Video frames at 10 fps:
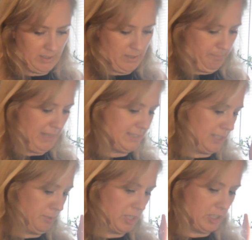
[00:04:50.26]
Basically,
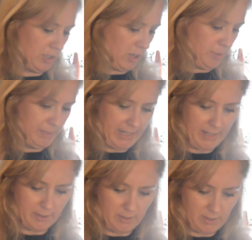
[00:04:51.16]
we're going to cook all the
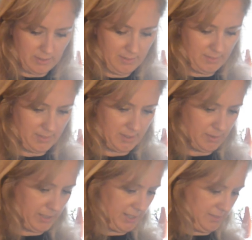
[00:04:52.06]
potatoes. I don't know
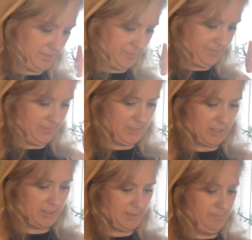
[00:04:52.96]
why I
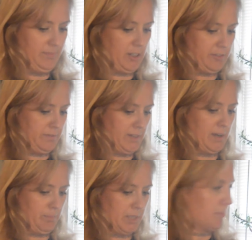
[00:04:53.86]
started off
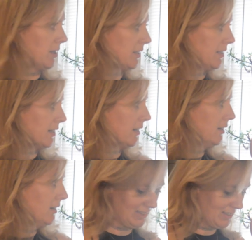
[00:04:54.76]
not putting them all in here.
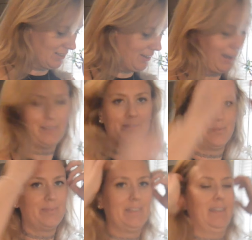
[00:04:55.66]
Okay.
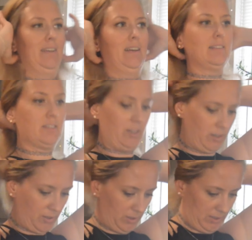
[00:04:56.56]
Yeah,
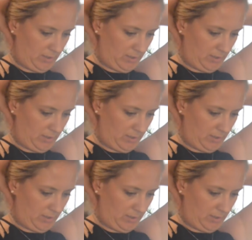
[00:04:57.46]
so